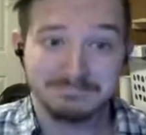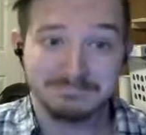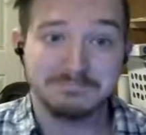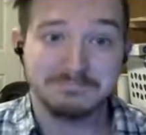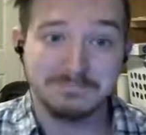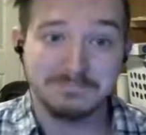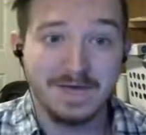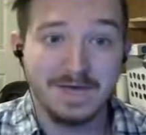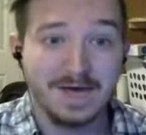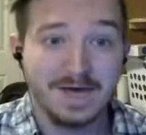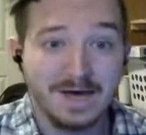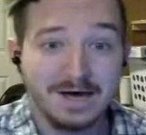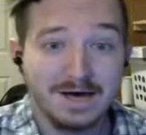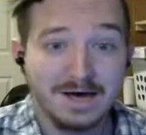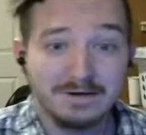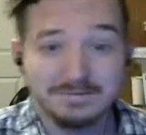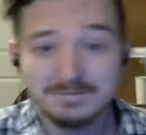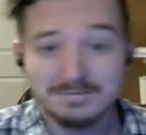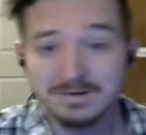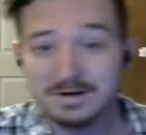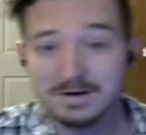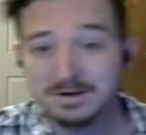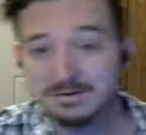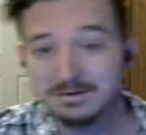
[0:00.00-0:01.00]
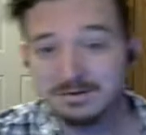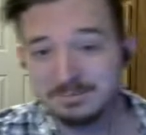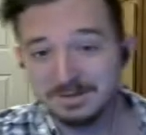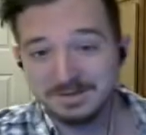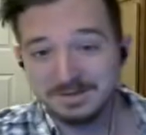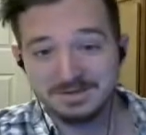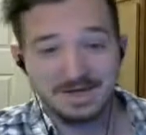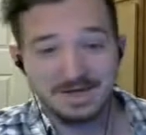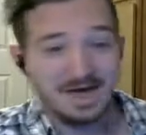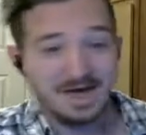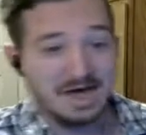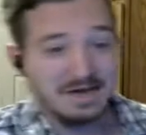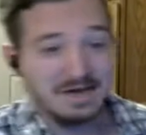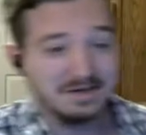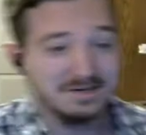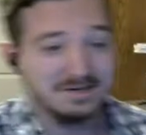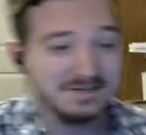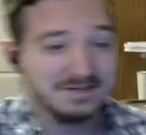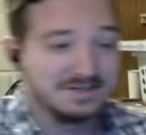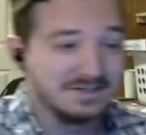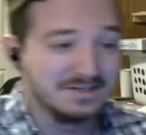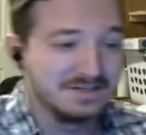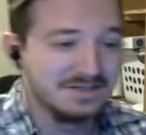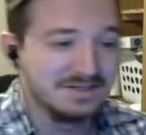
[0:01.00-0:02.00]
Yeah, I'll admit that.
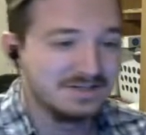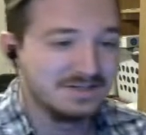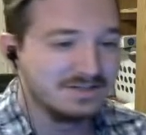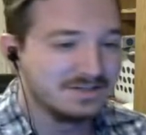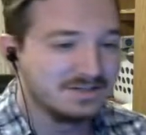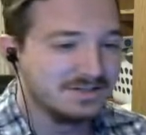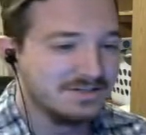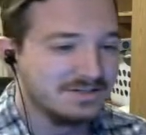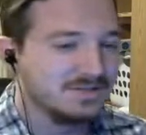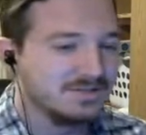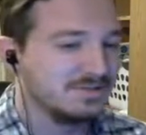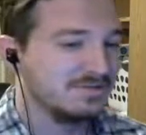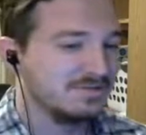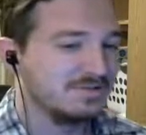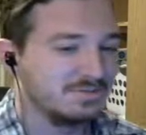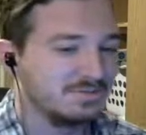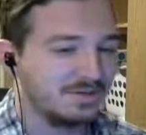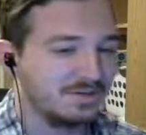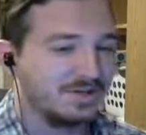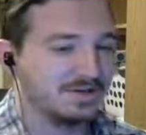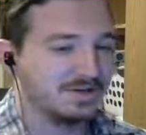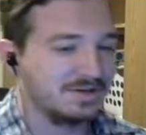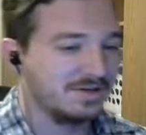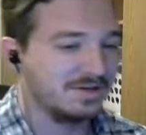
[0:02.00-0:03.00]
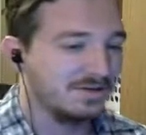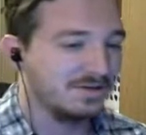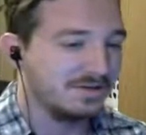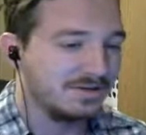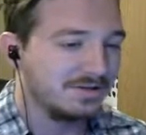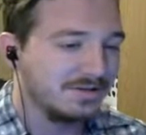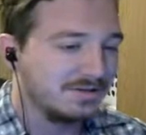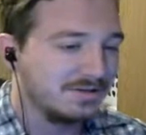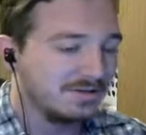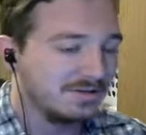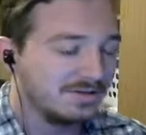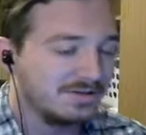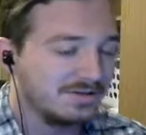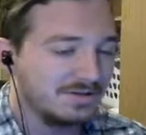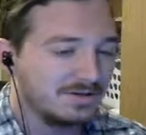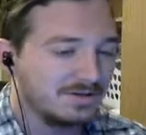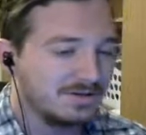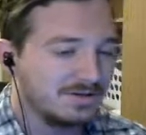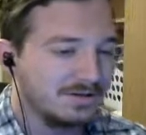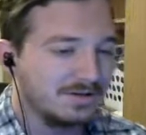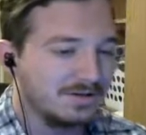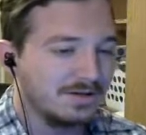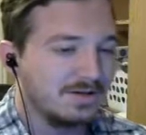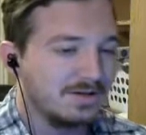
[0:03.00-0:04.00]
Don't sweat it, kid.
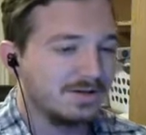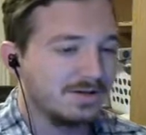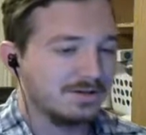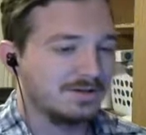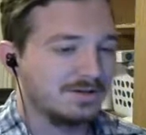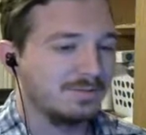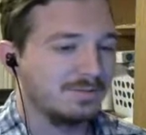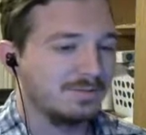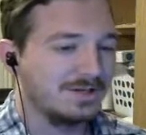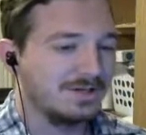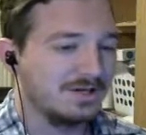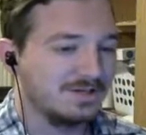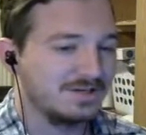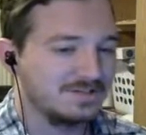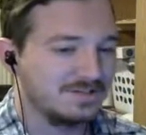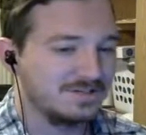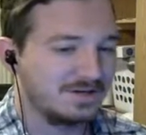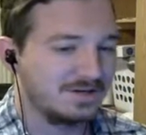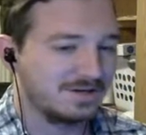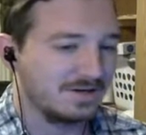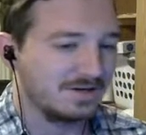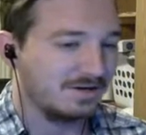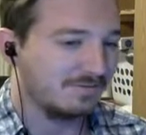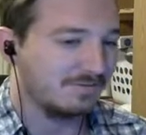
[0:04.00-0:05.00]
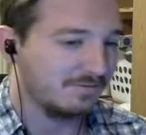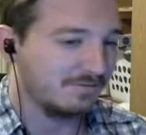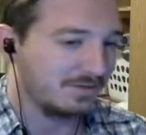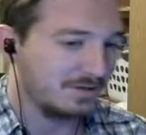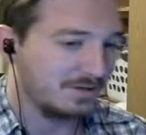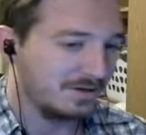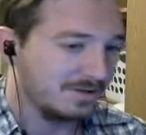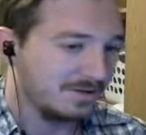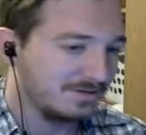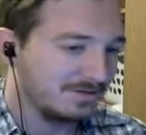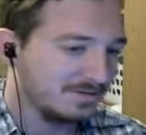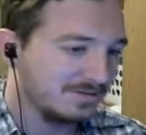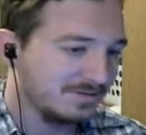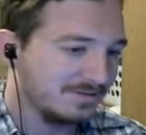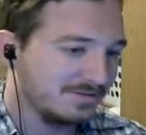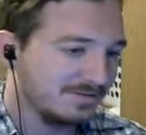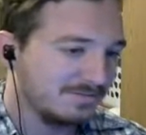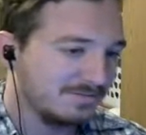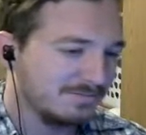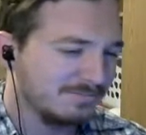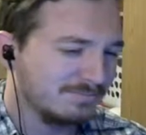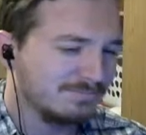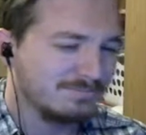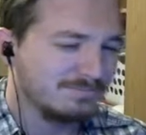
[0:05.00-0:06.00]
I'll keep an eye socket out for you.
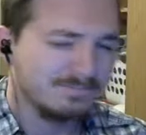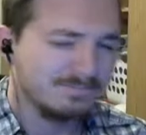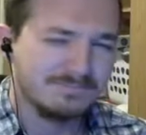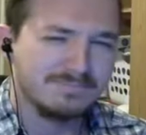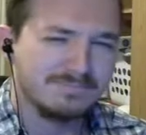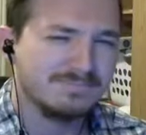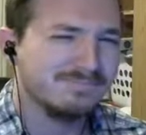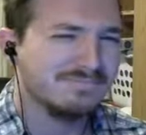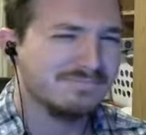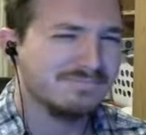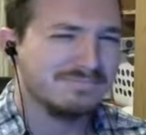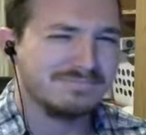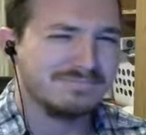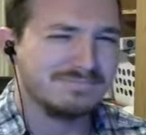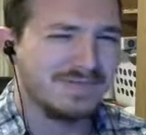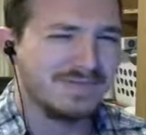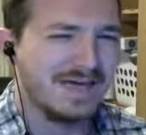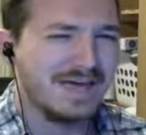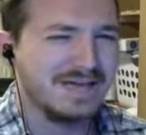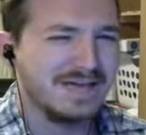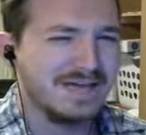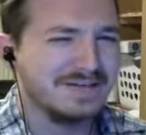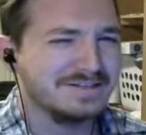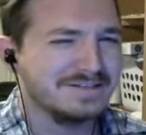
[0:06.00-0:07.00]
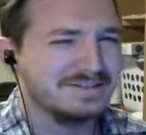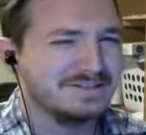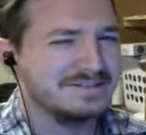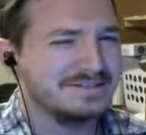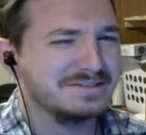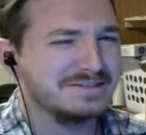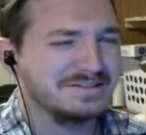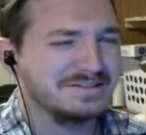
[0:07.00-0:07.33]
Thanks.